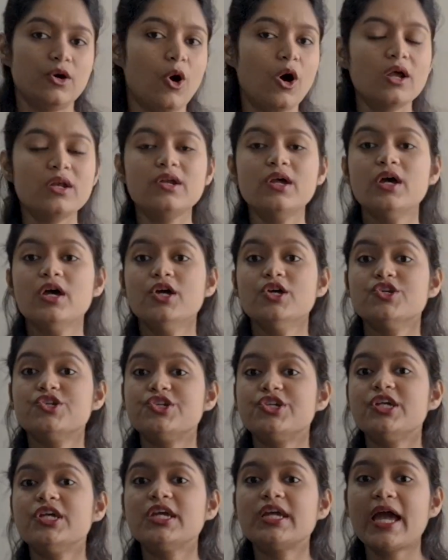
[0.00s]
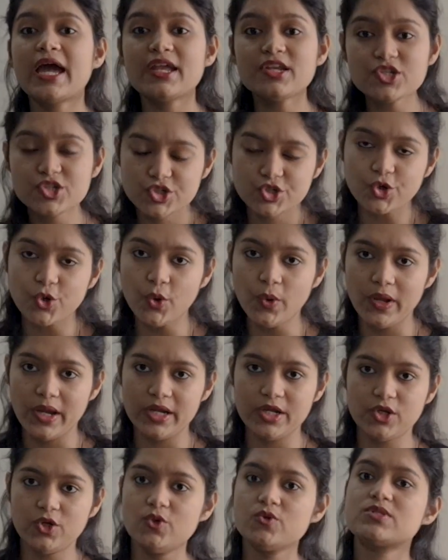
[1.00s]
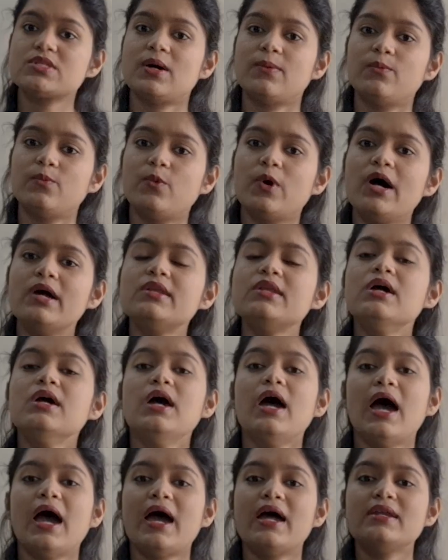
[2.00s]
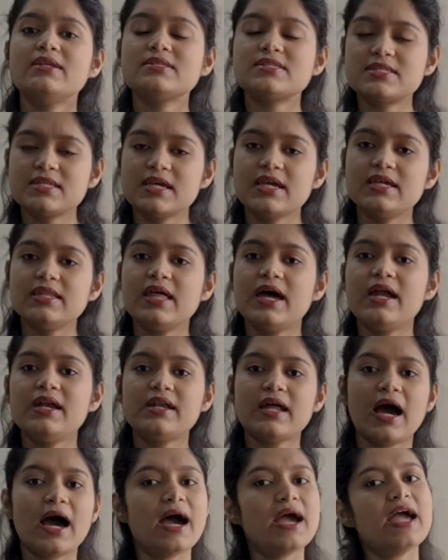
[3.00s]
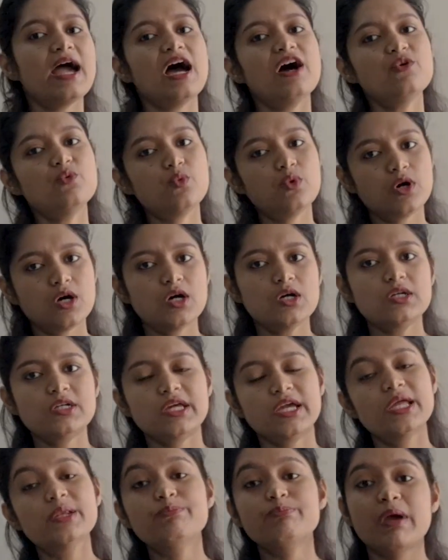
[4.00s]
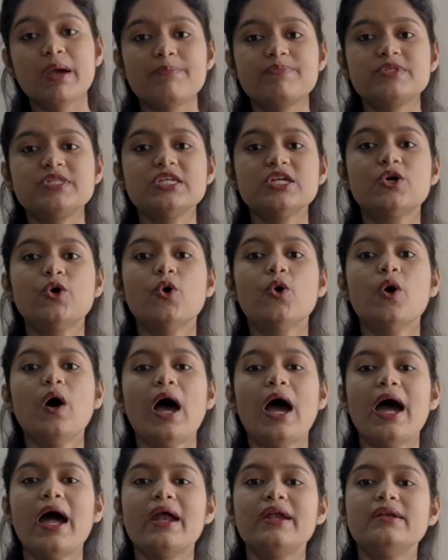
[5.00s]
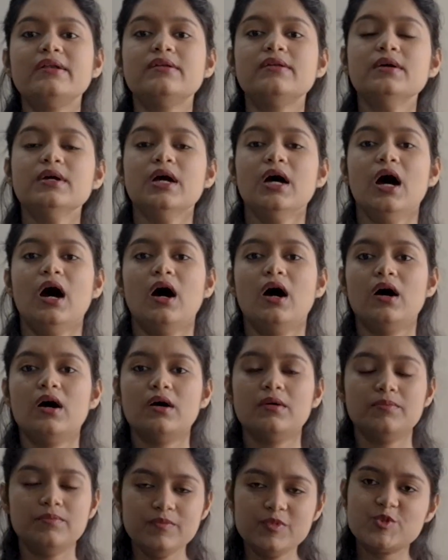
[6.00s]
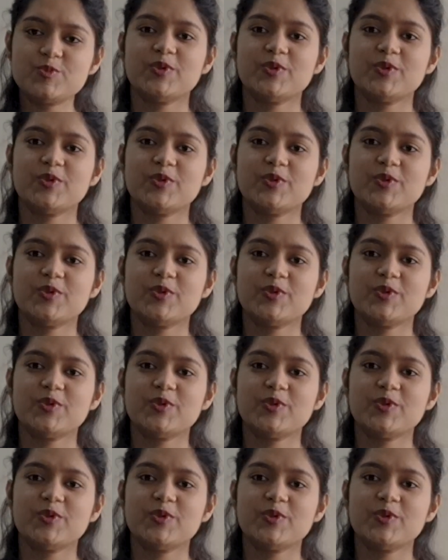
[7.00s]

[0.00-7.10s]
or she can show it to someone and say that I have worked in PepsiCo, and uh,